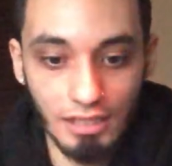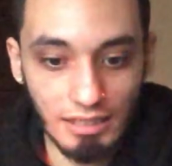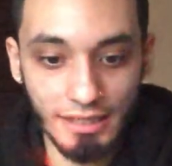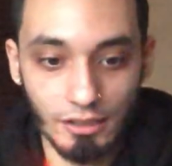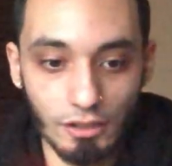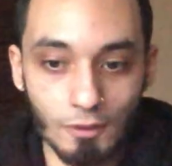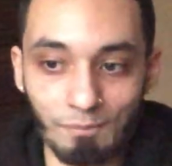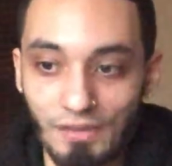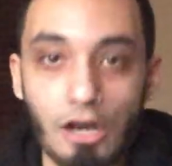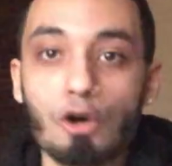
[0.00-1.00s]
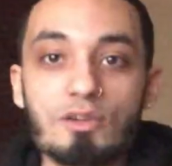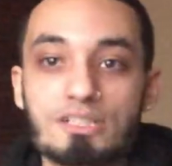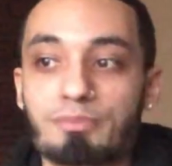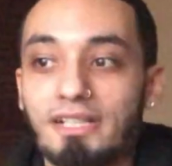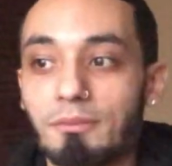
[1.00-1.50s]
Like um, I
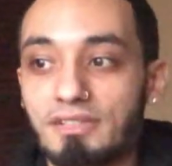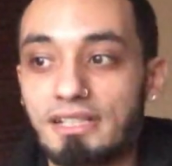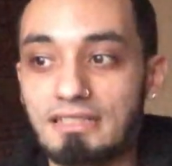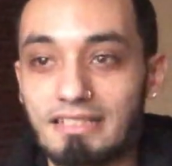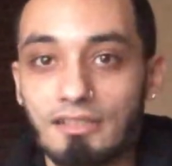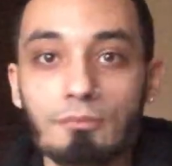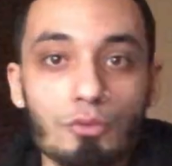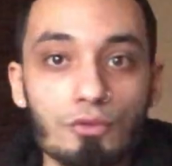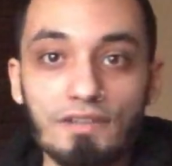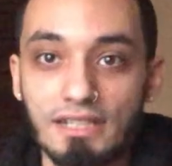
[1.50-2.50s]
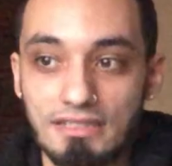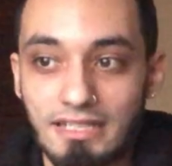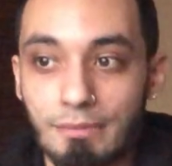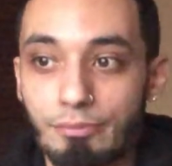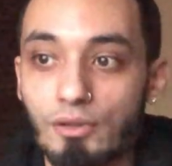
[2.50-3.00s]
always bring up the, the movie
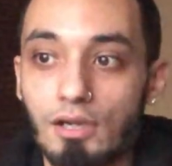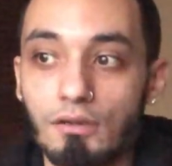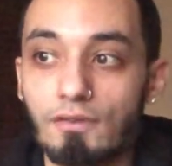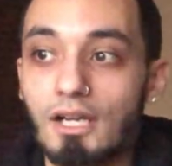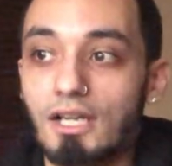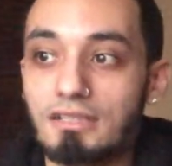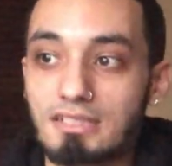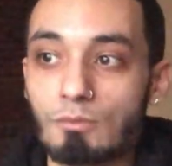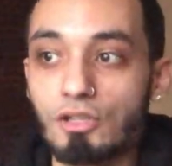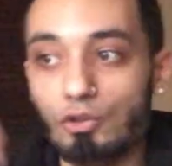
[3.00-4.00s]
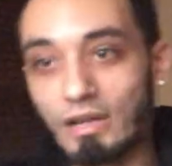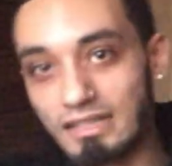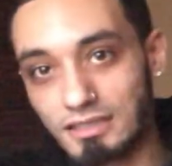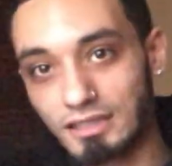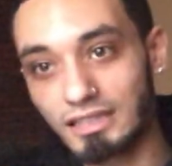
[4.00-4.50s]
example of someone who
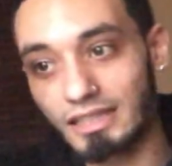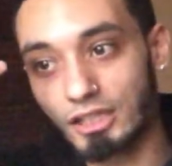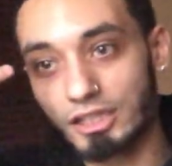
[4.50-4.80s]
has a clear,